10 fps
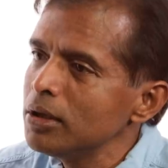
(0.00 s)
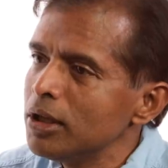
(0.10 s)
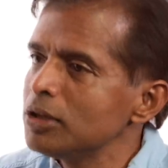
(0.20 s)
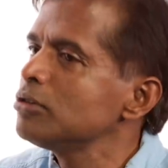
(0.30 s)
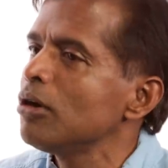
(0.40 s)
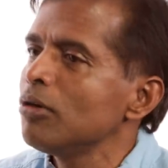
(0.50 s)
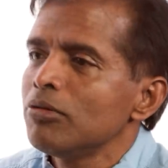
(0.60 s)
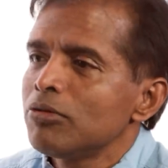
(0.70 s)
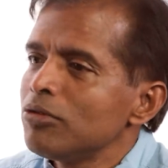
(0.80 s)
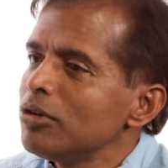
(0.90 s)
Yeah. There's no
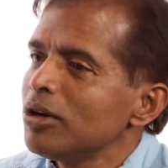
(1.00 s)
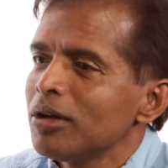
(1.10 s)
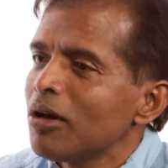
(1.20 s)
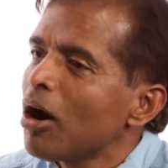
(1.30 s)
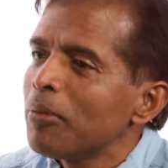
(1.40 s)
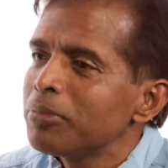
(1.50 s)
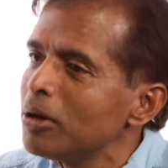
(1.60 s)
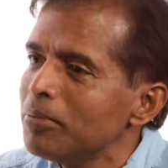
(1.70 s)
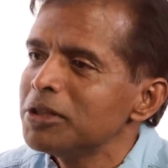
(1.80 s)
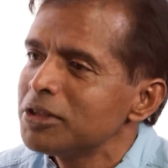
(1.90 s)
real
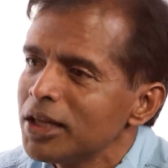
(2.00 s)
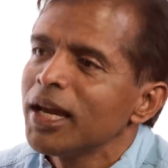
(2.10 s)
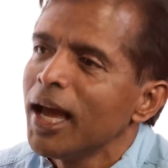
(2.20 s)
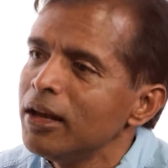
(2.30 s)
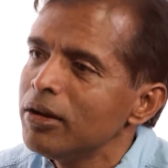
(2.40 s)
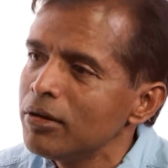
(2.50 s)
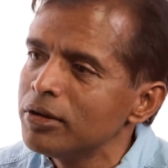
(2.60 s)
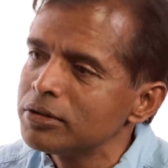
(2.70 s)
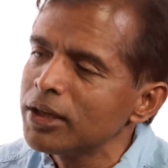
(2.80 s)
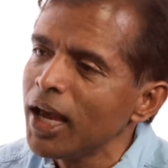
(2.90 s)
optimistic end to
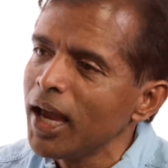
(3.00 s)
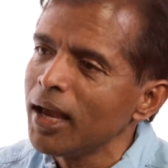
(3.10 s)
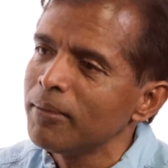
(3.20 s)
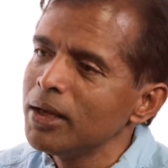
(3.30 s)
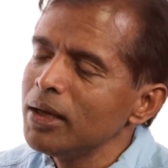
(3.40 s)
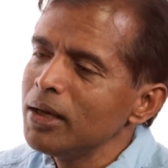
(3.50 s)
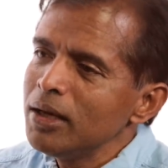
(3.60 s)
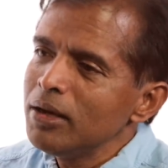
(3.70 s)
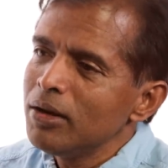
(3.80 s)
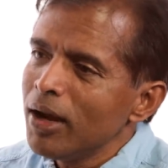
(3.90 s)
this game.
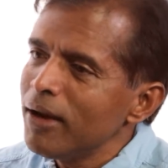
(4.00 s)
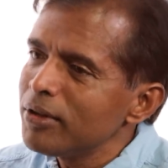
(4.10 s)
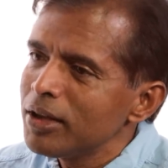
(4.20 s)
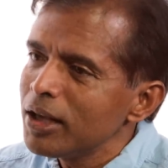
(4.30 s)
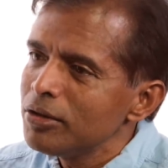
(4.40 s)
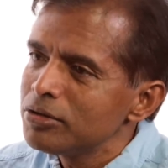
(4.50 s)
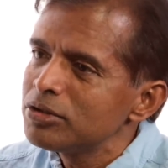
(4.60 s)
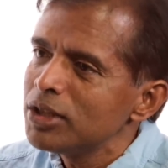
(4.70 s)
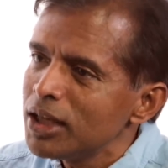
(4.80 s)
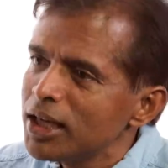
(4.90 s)
You know, everything you
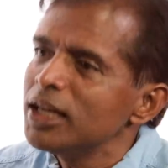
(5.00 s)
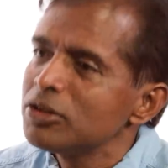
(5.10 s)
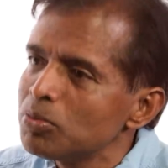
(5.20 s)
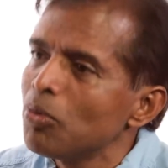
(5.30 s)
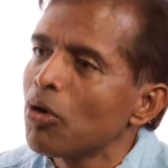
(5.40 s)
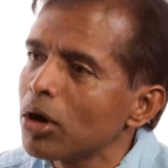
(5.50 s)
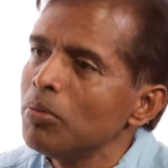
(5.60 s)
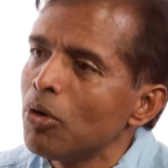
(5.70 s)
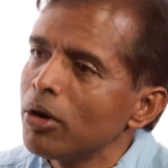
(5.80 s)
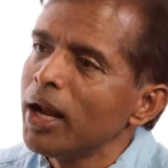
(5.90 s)
see is more
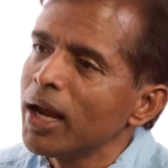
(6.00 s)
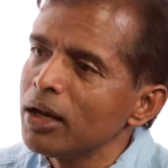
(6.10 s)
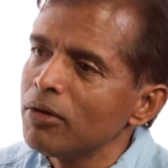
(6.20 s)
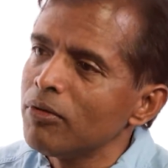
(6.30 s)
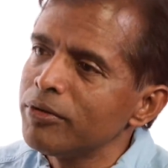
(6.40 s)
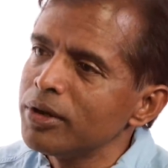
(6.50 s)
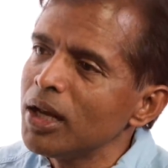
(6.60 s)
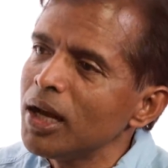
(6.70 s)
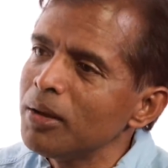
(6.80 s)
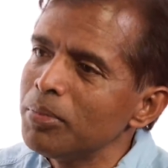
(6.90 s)
and more negative over
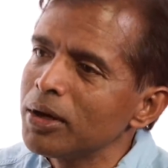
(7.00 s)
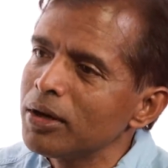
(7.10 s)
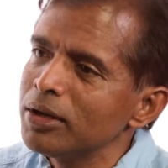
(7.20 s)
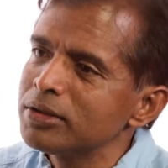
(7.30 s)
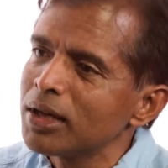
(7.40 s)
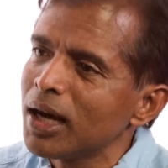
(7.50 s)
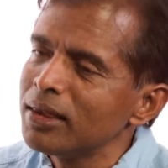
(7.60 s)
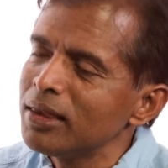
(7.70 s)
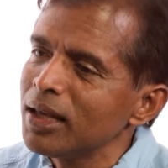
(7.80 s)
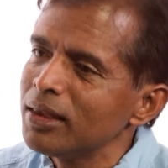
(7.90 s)
time because
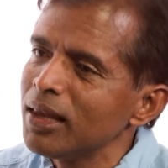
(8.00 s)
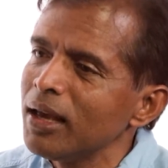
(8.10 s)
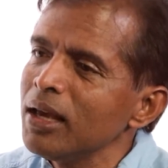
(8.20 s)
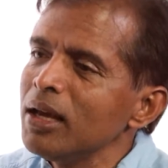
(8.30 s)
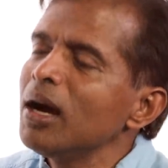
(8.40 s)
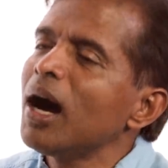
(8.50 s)
I think they,